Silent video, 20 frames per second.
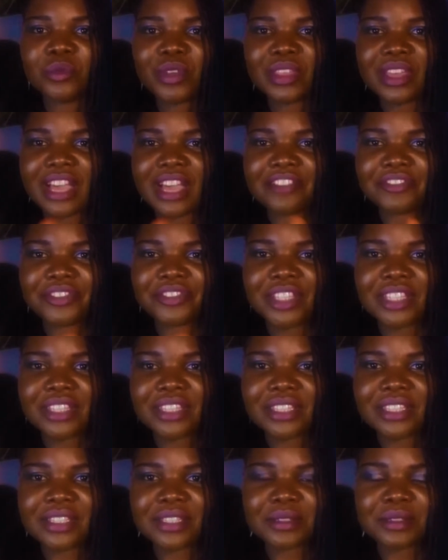After
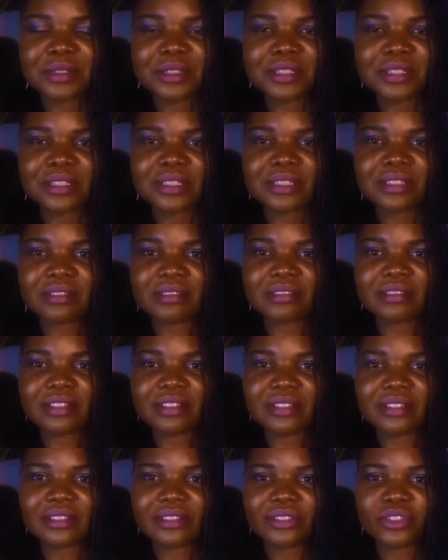this,
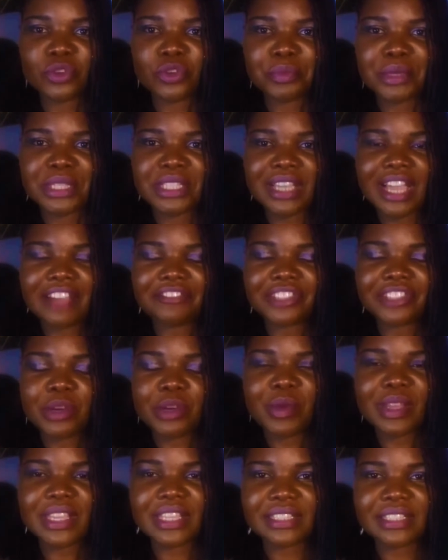after
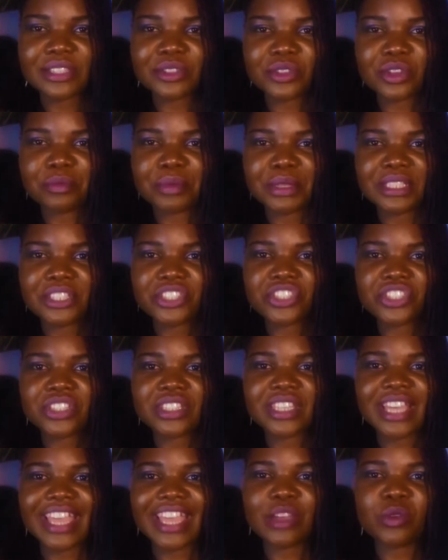winning this competition,
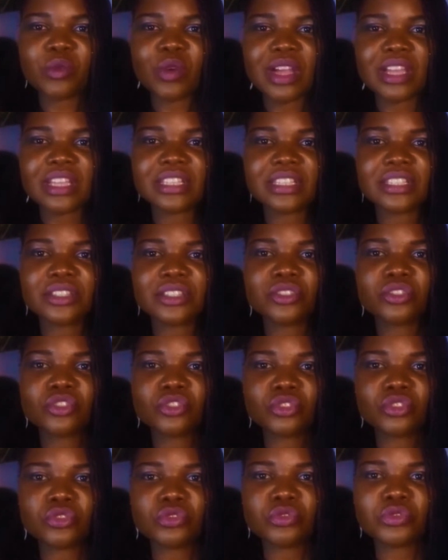I won
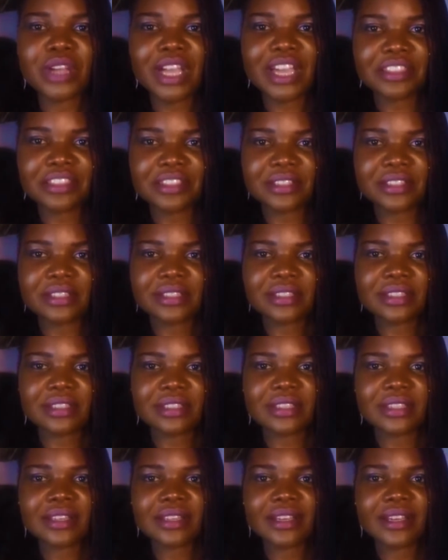two
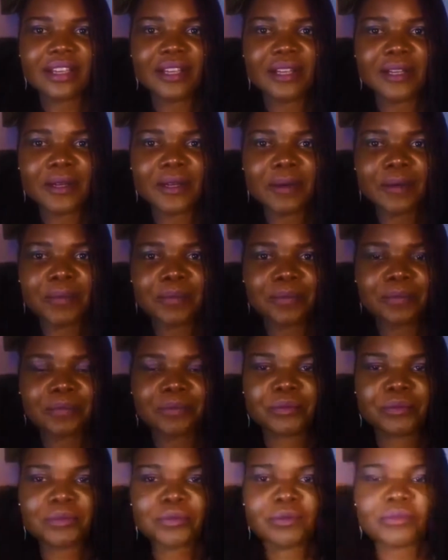others.
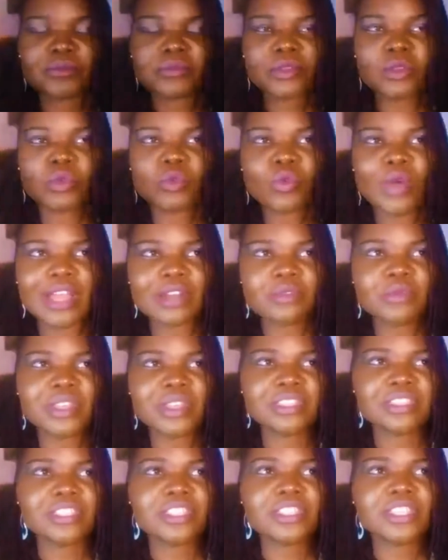One
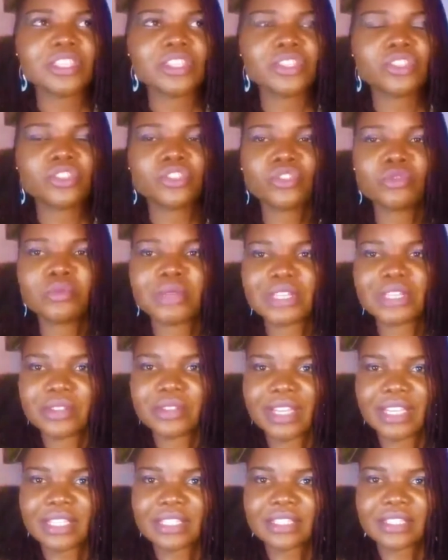with human
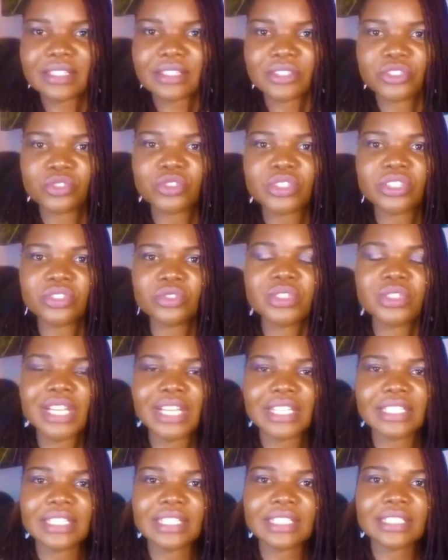rights,
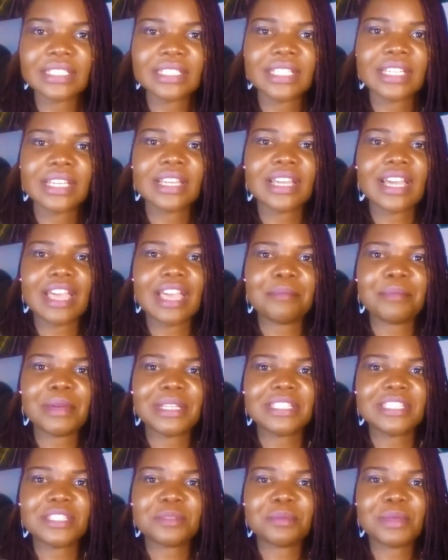Uganda. I
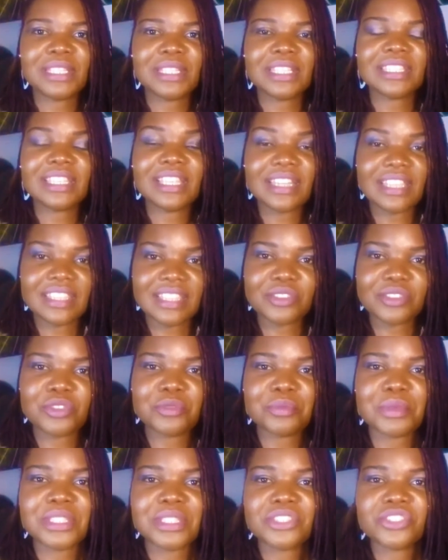participated in another
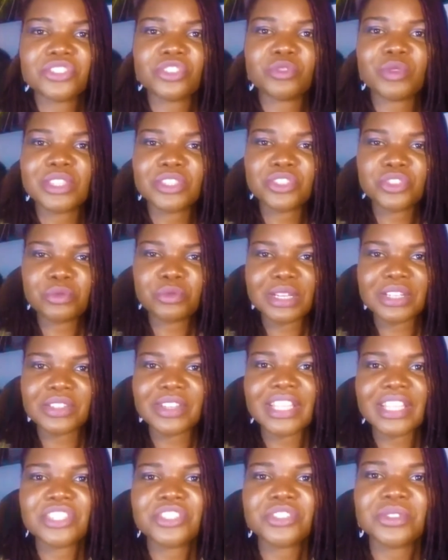competition with Human
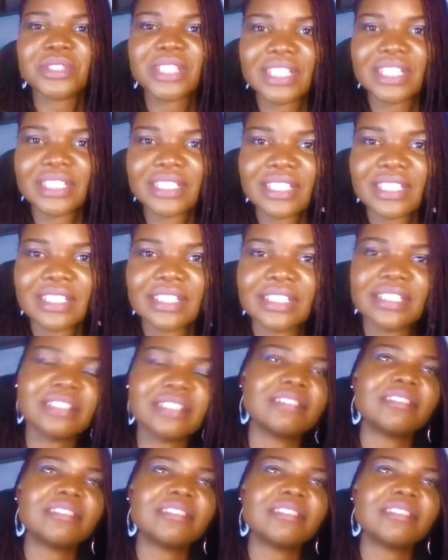Rights Uganda,